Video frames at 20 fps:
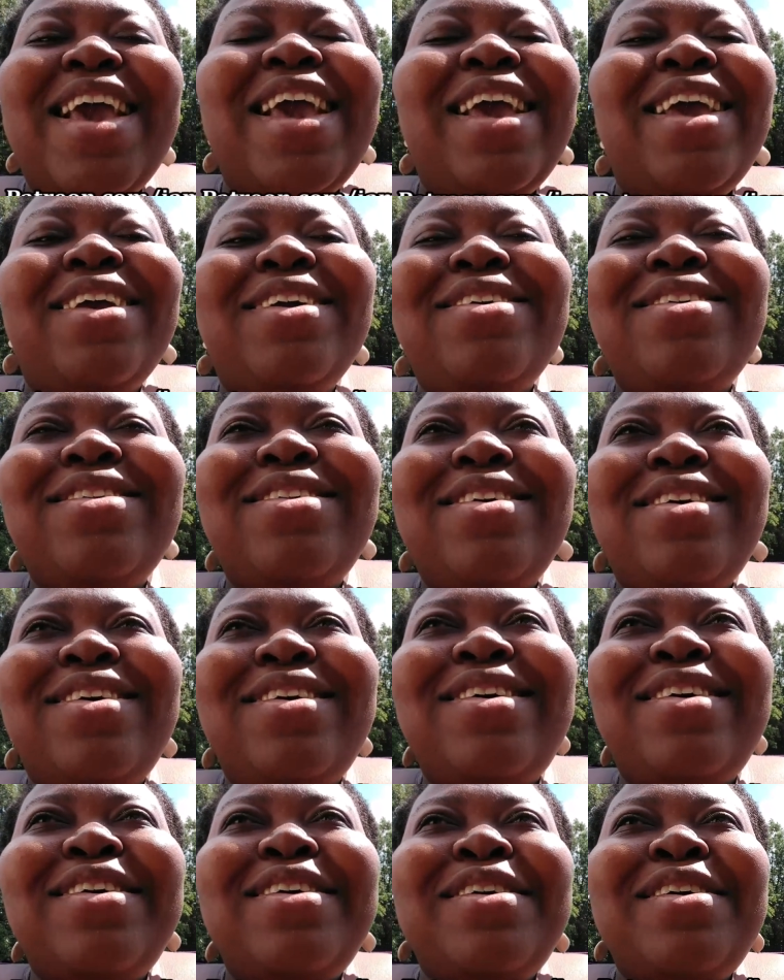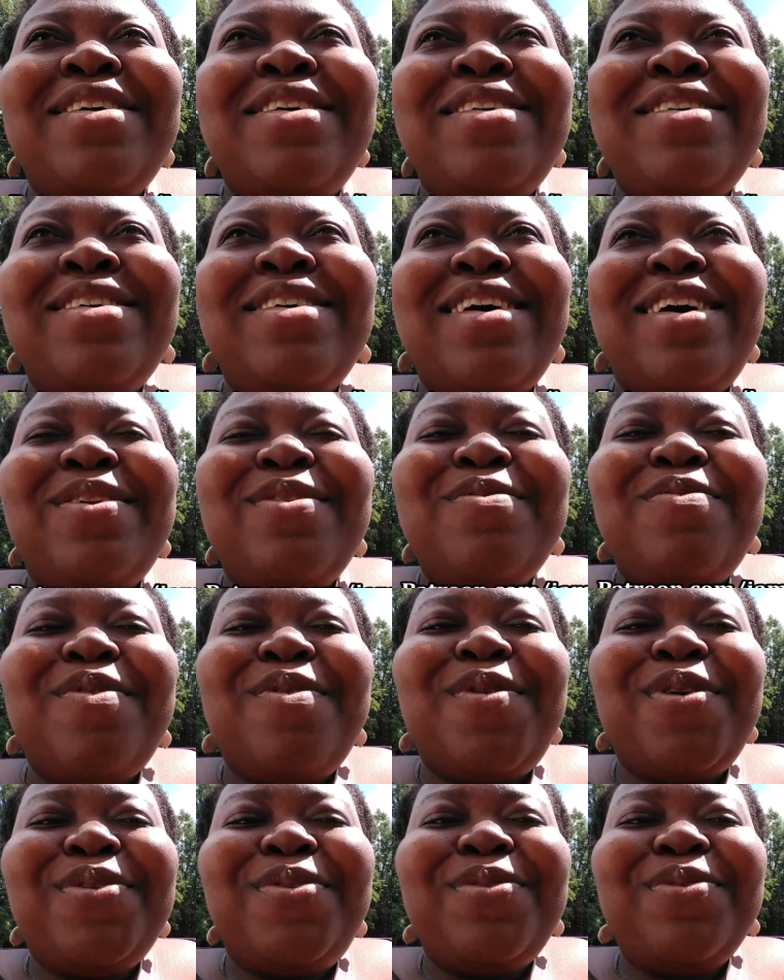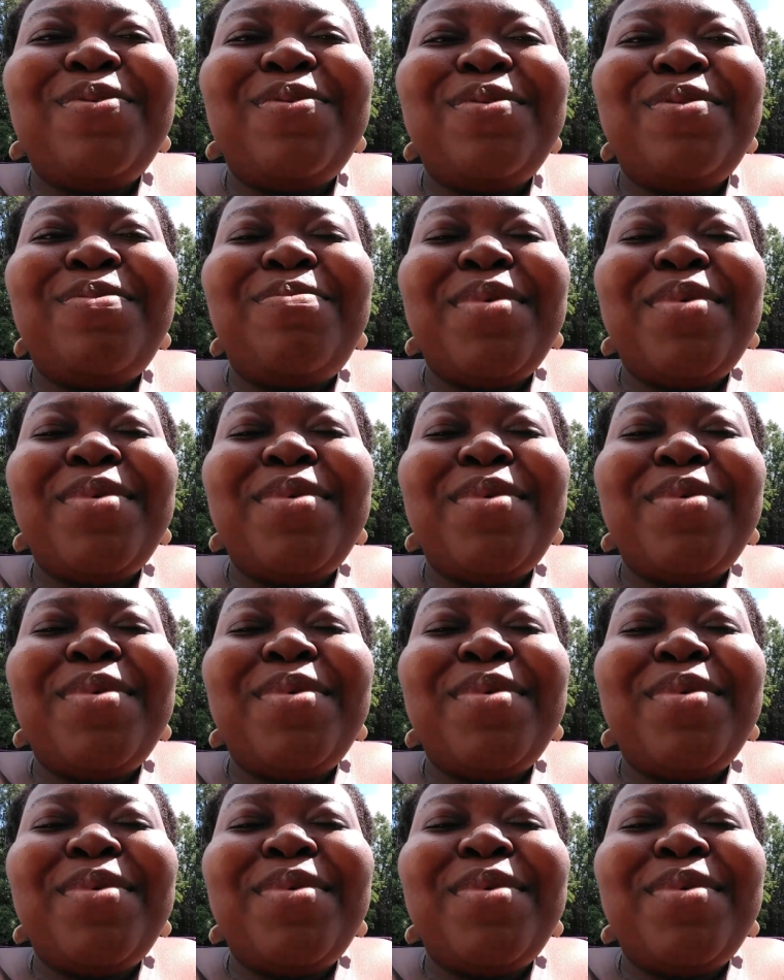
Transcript: and I look forward to